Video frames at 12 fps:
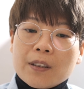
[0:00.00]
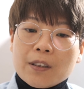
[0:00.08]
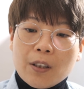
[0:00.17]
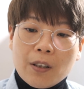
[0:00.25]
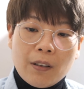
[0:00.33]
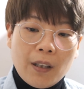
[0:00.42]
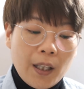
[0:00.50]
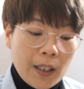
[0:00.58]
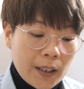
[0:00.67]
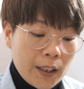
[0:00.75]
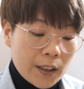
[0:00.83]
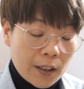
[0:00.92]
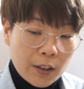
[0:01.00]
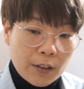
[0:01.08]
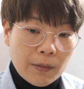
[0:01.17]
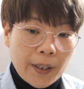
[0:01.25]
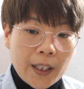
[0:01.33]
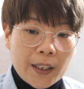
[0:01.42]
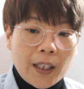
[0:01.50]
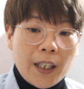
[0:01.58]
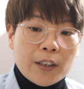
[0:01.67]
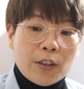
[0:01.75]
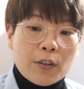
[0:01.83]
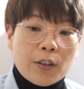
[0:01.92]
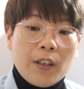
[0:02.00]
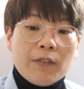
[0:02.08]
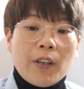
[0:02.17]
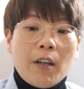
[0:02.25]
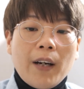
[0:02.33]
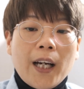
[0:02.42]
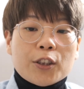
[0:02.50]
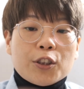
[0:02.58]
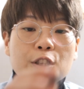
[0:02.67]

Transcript: So these are great. I don't know if I'll actually